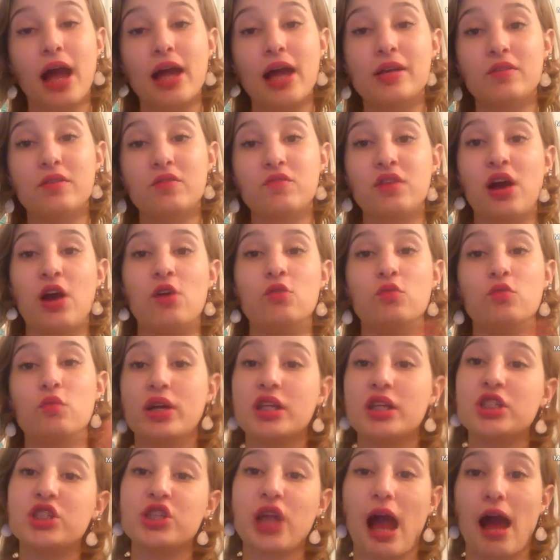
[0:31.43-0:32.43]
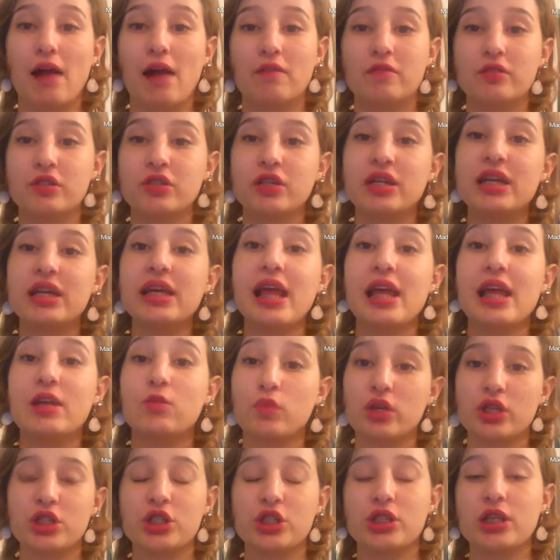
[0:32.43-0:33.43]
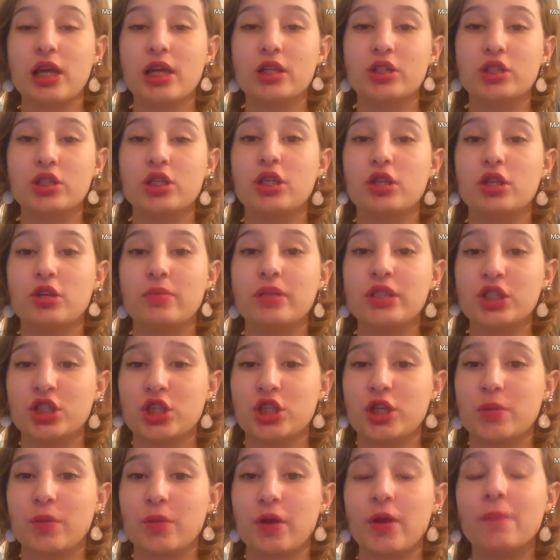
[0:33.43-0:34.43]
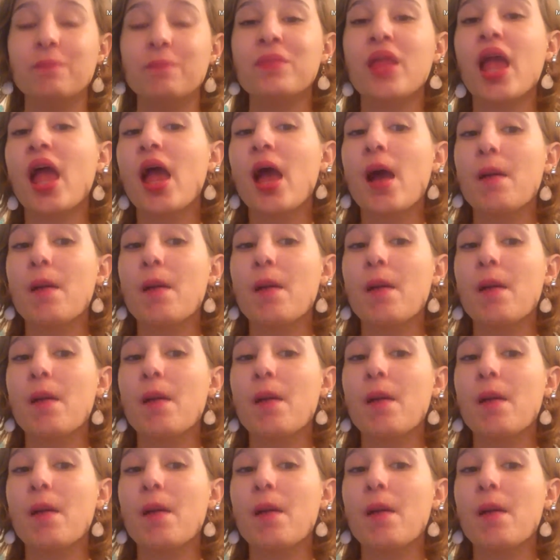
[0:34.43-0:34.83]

i found wish after it and wish is actually a little bit cheaper